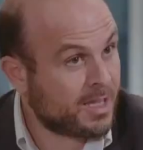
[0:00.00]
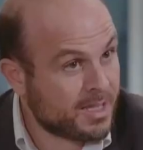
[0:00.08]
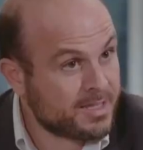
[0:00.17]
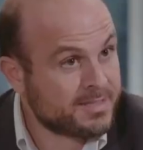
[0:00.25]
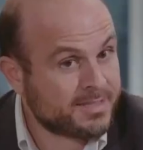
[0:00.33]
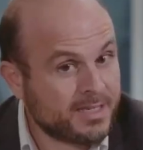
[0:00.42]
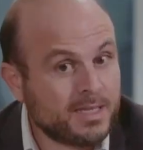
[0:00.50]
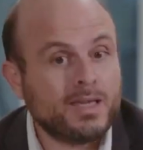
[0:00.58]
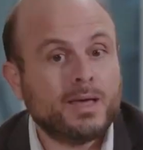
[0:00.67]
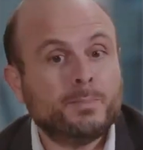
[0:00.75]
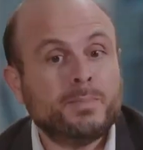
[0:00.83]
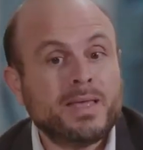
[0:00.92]

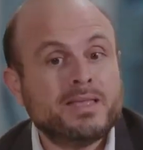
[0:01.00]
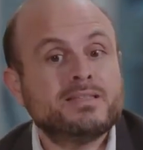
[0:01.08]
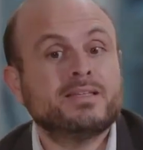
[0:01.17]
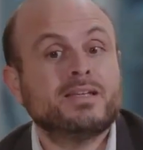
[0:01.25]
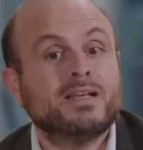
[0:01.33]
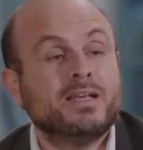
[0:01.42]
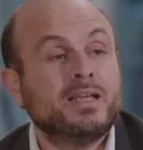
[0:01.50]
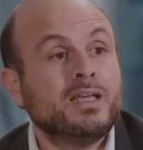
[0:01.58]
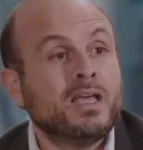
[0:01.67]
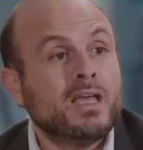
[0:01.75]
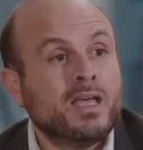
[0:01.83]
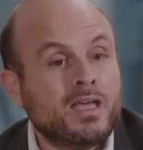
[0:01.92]
easy.
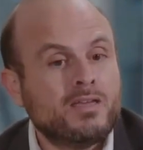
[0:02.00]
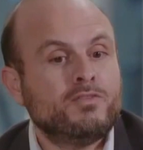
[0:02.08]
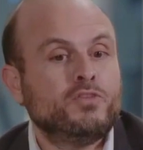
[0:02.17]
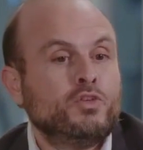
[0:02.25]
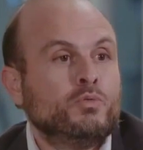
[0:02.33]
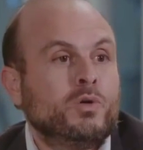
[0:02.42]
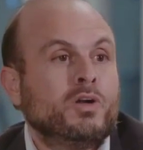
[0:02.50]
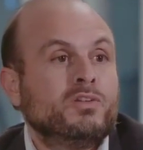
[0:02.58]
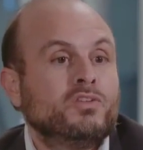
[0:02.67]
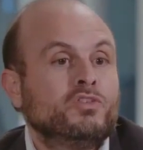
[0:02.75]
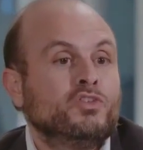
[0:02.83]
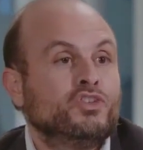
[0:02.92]
Basically, if you want
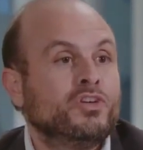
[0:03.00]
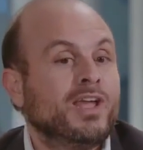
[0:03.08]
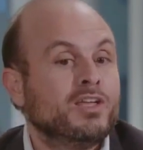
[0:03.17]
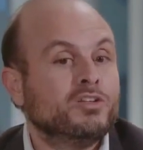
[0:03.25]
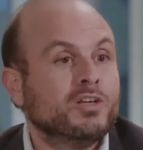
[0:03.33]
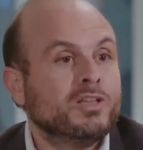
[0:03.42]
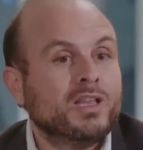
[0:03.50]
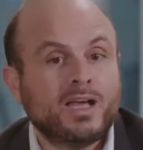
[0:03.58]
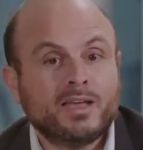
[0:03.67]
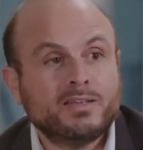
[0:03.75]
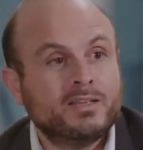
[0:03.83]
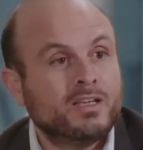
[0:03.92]
to trade
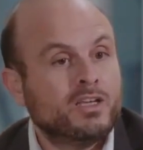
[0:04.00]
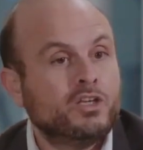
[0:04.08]
online,